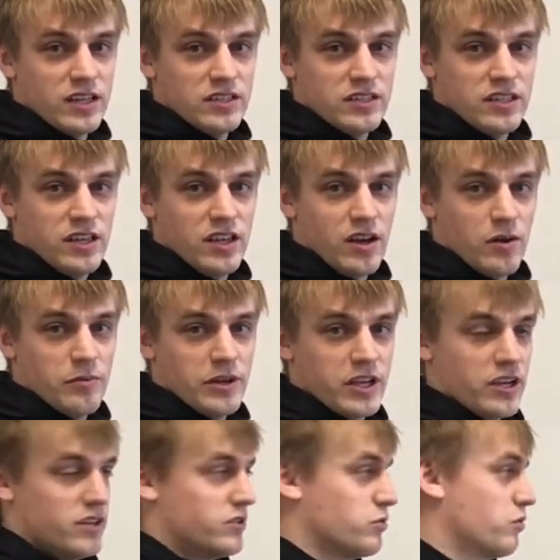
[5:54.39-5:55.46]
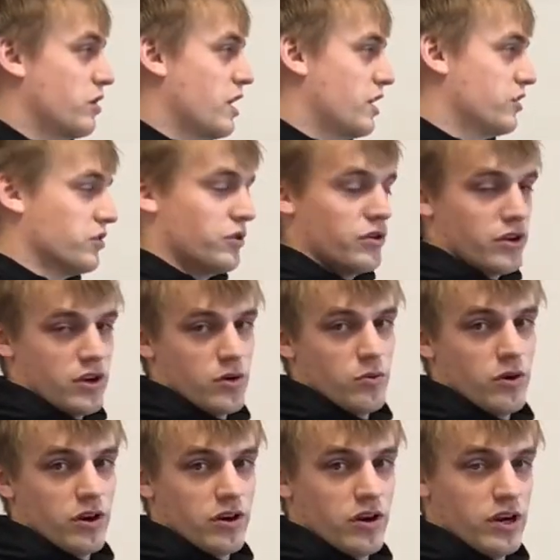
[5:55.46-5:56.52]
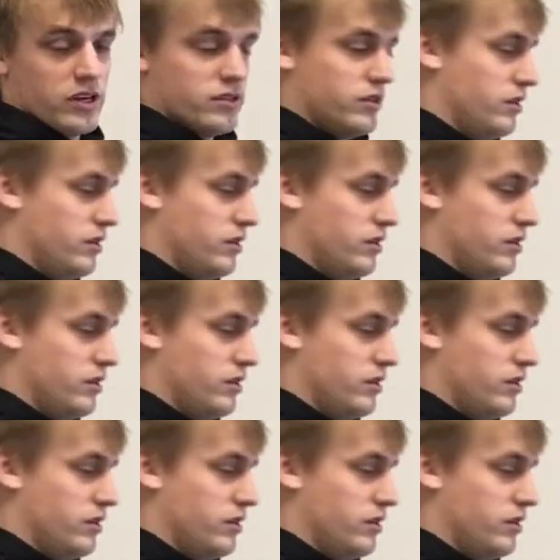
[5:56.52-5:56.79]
see are because we're not showing our work correctly.